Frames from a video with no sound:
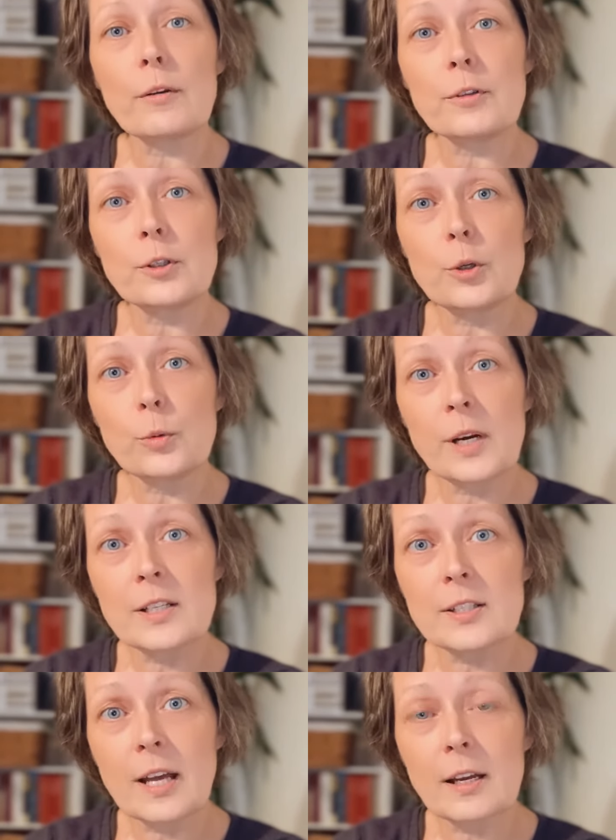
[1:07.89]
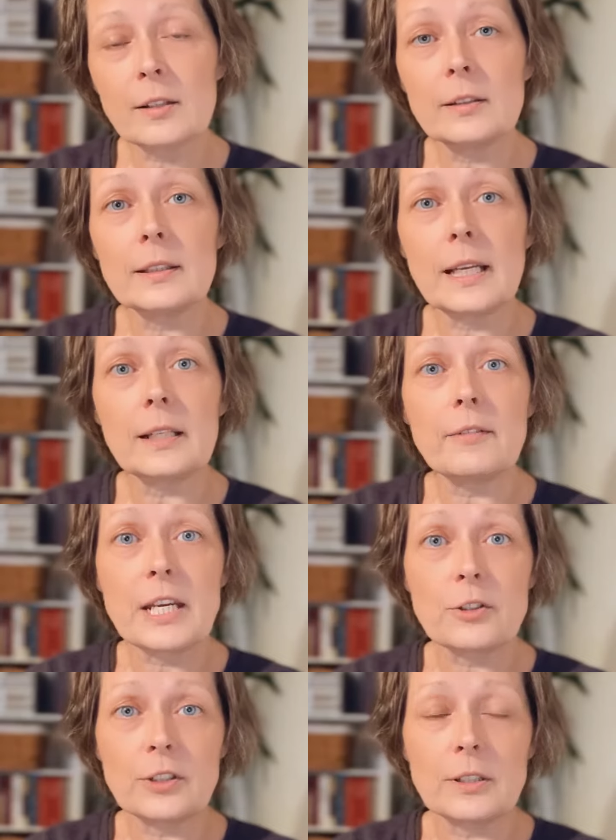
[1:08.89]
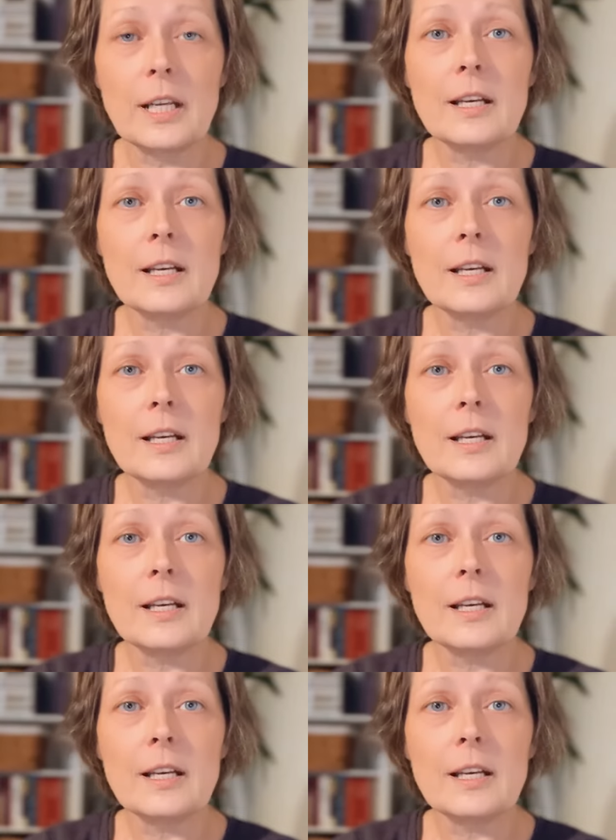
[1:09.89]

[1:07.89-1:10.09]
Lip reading: of the new Grand Cycle elevation,